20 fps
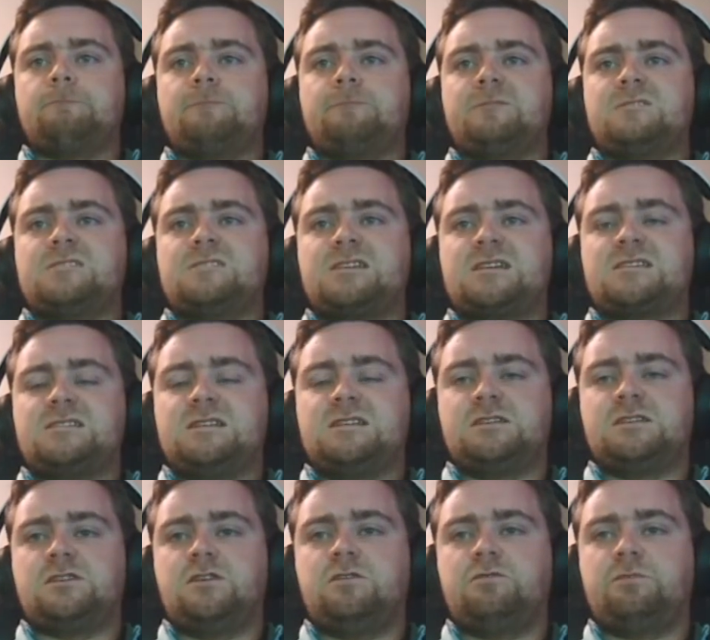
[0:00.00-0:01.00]
It's actually a
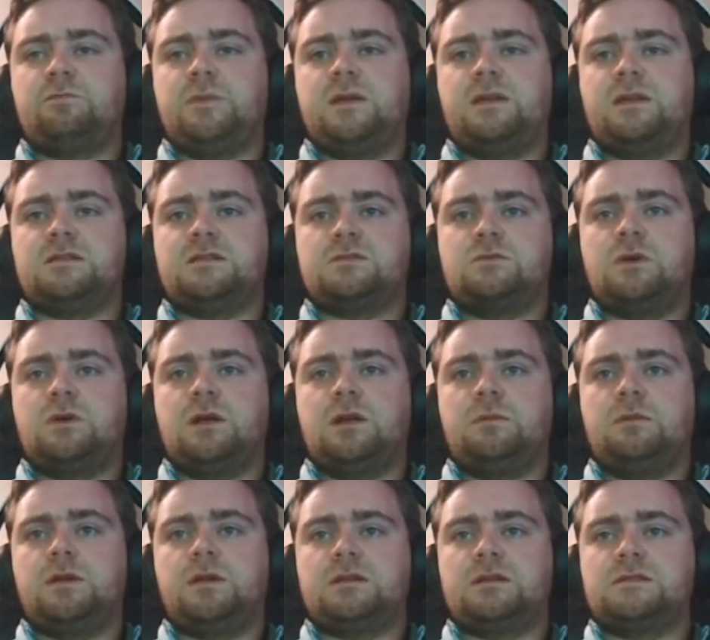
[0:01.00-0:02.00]
tough pin as well
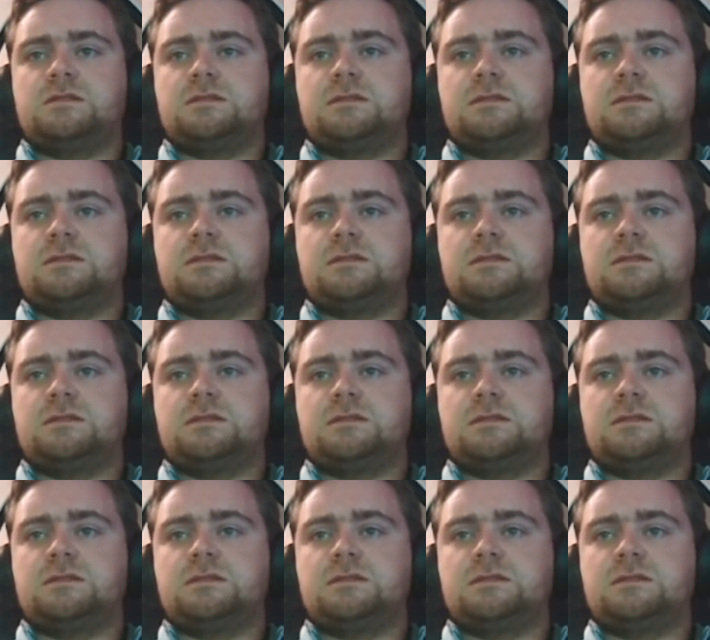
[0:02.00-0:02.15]
because